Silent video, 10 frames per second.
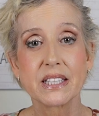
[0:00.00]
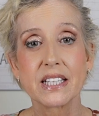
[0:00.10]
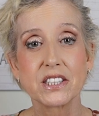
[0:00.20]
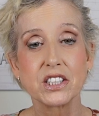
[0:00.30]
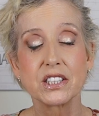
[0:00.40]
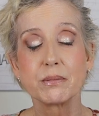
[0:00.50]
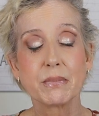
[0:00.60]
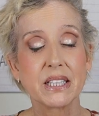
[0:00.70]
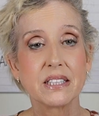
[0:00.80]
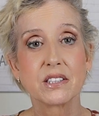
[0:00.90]
That just
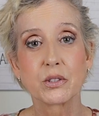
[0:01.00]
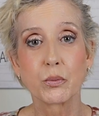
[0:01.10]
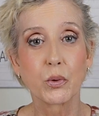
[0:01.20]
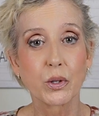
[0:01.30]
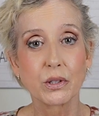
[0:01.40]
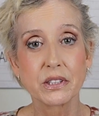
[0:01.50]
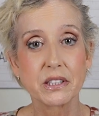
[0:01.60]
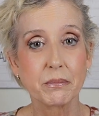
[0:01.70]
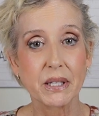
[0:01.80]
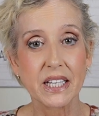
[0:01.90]
means the world to
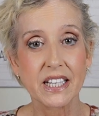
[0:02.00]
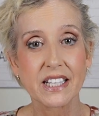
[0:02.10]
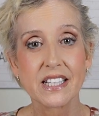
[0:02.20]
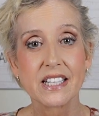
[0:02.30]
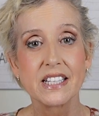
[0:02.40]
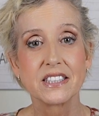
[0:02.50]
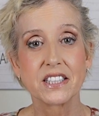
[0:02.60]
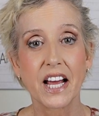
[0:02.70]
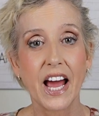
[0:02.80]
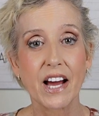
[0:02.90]
me to
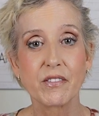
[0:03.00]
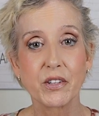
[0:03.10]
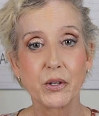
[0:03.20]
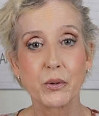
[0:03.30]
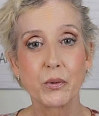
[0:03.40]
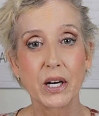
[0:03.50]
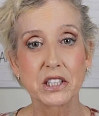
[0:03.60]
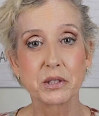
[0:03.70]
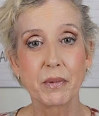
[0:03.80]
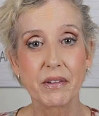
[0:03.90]
have you
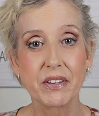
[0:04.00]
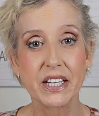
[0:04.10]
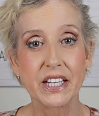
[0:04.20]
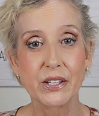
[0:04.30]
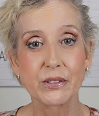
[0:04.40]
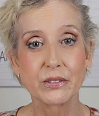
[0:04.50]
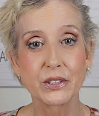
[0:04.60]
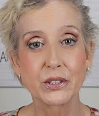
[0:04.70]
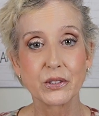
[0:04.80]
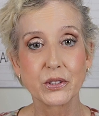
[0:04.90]
watch my videos.
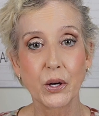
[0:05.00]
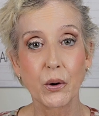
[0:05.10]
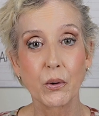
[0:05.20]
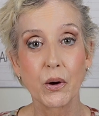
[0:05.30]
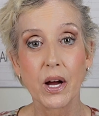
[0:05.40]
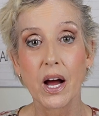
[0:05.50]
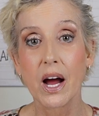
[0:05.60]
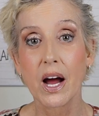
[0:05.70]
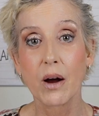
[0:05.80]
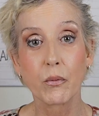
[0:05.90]
So
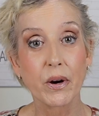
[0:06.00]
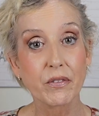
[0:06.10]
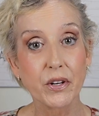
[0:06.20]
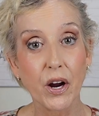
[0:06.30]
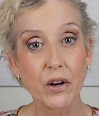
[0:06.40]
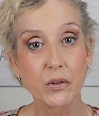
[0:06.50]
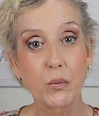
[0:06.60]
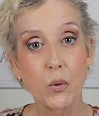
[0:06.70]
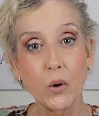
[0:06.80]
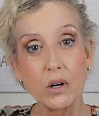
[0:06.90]
wherever you are in the
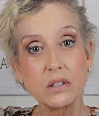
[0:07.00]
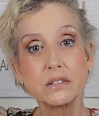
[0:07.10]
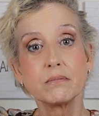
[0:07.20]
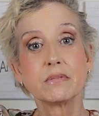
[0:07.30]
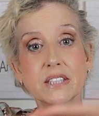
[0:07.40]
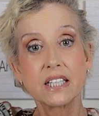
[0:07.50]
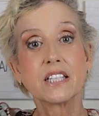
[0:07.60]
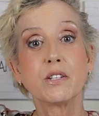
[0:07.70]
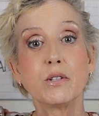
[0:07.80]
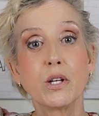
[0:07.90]
world, sending
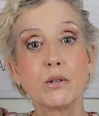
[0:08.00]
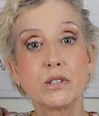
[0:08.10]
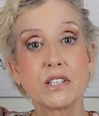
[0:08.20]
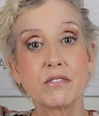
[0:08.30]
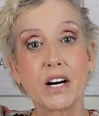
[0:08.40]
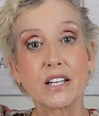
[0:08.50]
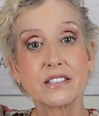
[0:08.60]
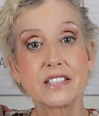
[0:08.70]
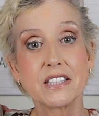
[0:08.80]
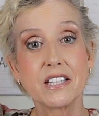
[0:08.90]
you loads of
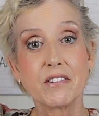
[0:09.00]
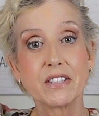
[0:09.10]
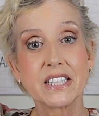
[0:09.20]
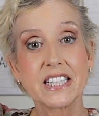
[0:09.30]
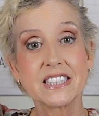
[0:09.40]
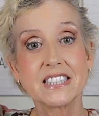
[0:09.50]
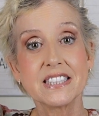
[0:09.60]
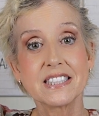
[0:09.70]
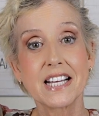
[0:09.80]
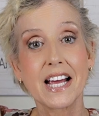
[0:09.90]
hugs and love and
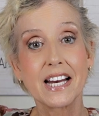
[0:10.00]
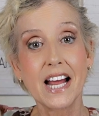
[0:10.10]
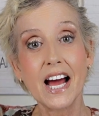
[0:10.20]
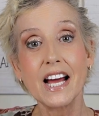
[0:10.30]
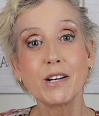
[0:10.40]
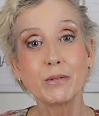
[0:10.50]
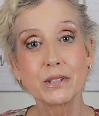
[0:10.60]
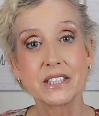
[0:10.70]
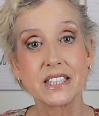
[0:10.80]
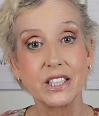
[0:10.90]
kisses, and I will
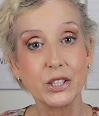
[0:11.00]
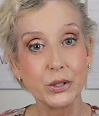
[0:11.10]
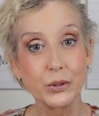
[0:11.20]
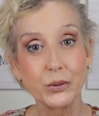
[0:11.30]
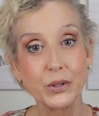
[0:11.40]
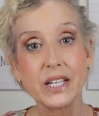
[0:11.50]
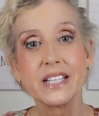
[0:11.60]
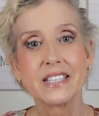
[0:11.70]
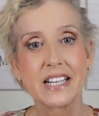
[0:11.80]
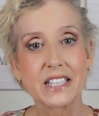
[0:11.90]
see you
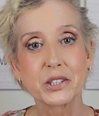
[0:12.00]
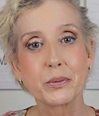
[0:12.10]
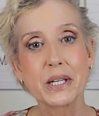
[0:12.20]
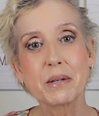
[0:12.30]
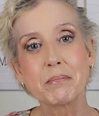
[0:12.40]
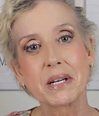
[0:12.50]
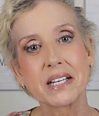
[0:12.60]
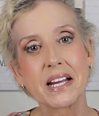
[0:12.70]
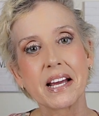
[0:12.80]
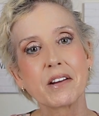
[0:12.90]
next week,
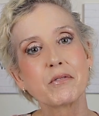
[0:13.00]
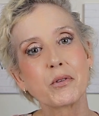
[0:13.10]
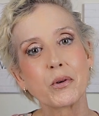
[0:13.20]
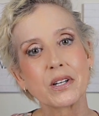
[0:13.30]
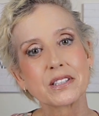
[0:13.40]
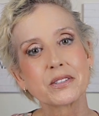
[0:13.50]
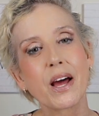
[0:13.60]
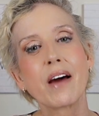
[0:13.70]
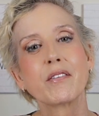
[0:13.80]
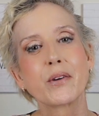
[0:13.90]
Monday at 4. So
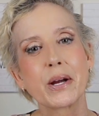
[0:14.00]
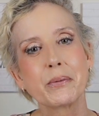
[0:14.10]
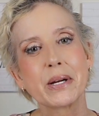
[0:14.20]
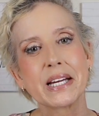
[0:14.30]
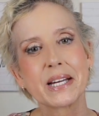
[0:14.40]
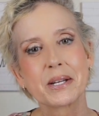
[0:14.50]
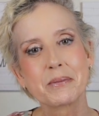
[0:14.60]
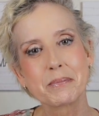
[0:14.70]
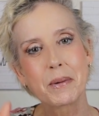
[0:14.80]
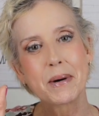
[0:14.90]
have a great week.
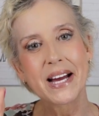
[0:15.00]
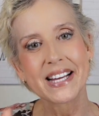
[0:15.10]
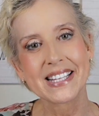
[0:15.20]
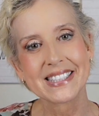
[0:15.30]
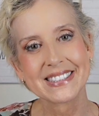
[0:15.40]
Bye-bye.